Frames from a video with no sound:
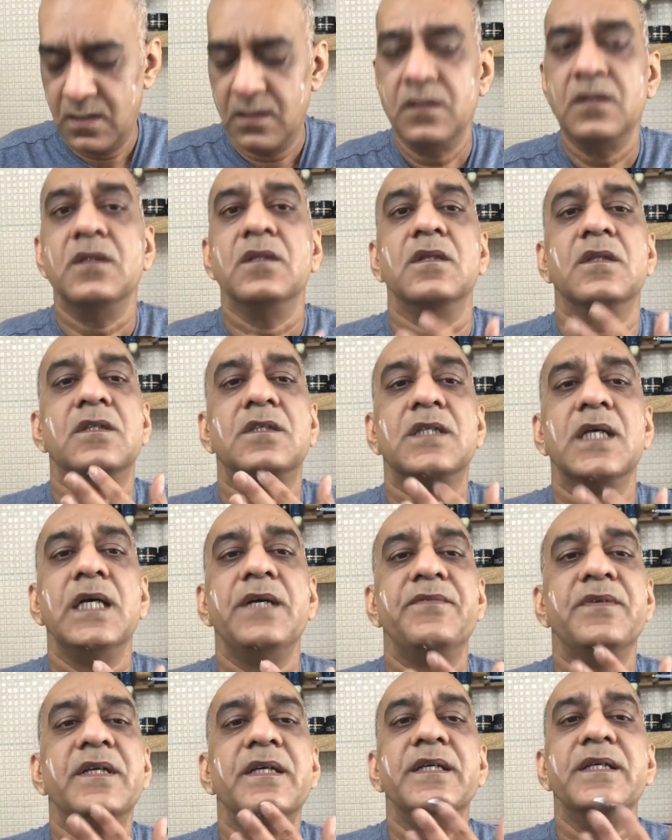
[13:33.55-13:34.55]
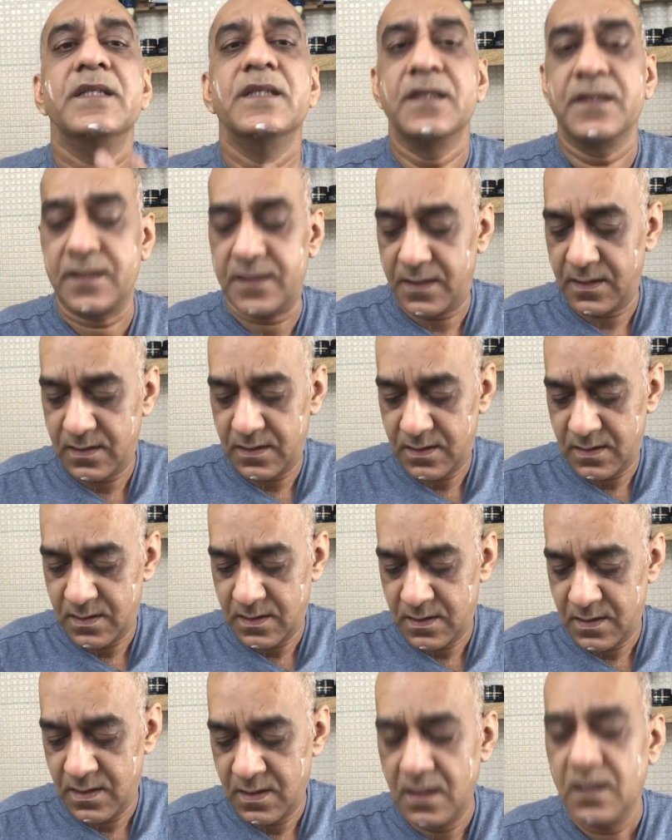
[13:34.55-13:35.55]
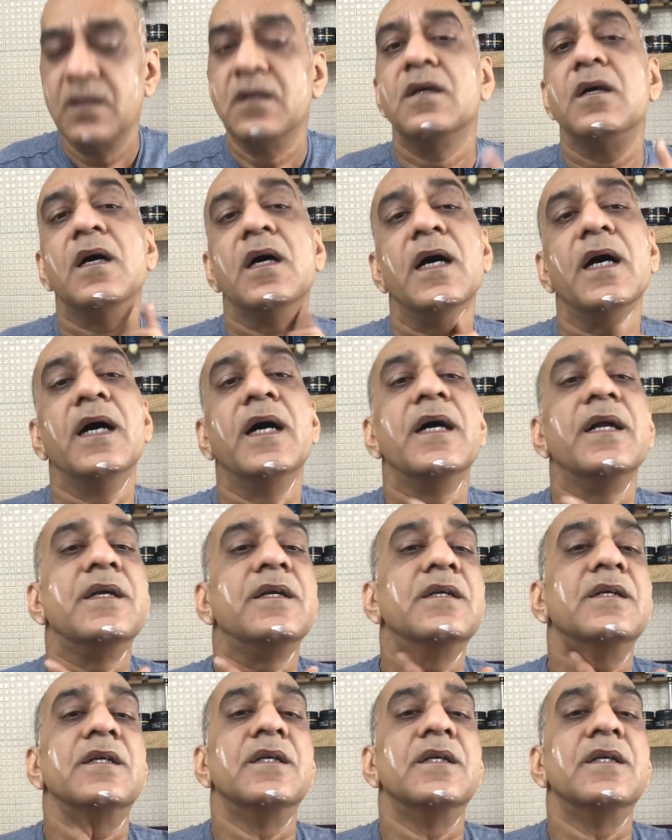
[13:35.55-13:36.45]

in the shaved areas, and